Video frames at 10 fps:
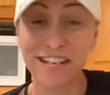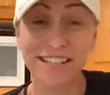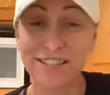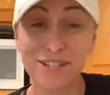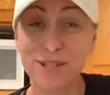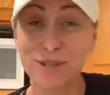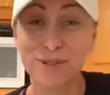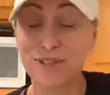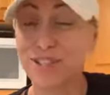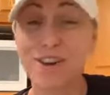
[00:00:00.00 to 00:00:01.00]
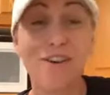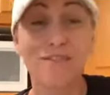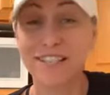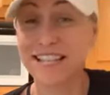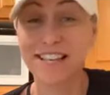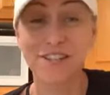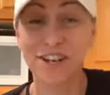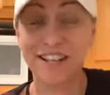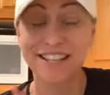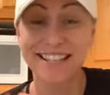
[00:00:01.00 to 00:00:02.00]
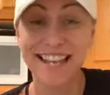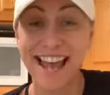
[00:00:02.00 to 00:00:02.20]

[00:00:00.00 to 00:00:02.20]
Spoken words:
into just conversations